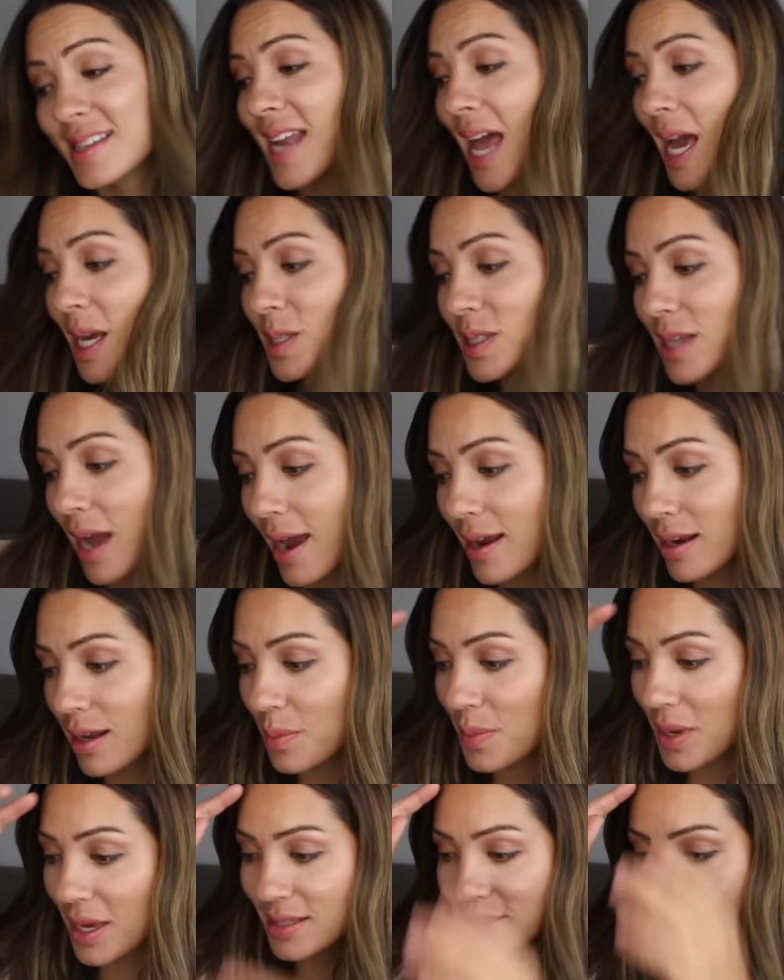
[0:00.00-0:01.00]
next
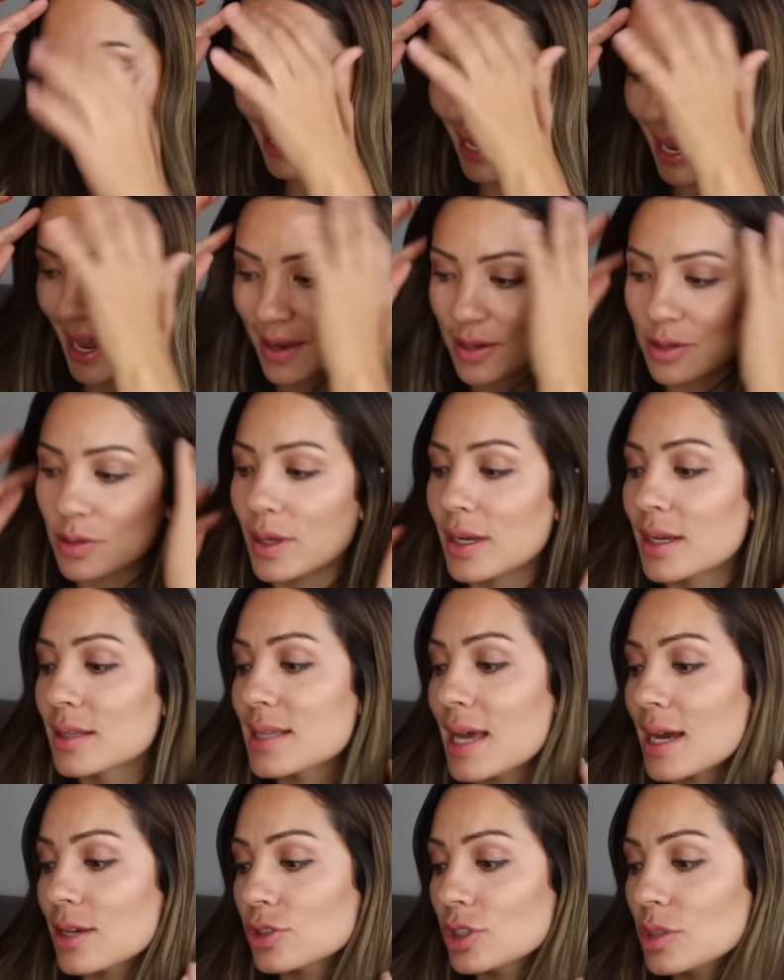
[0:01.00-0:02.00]
item is a candle and it's
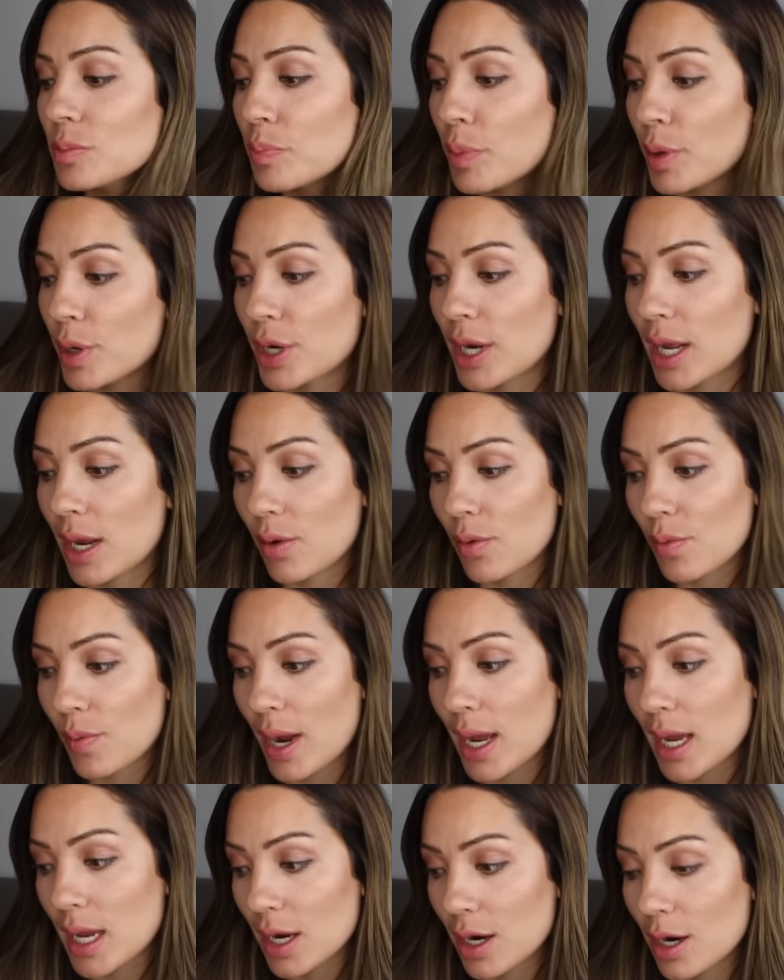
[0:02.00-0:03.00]
actually burning
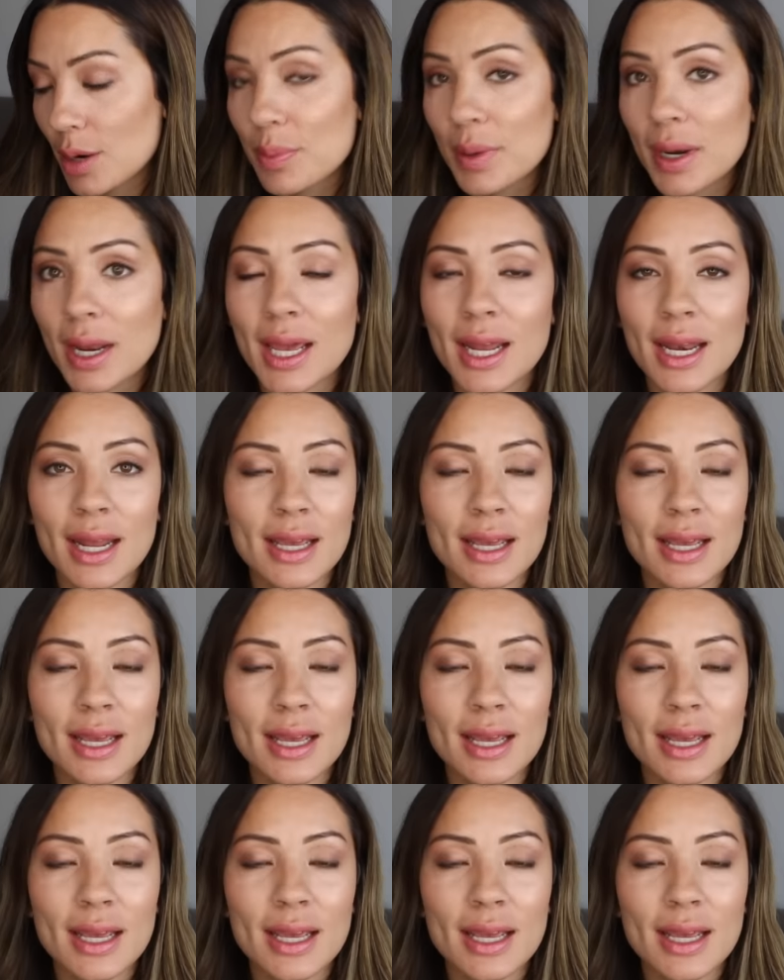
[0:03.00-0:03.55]
right here, but it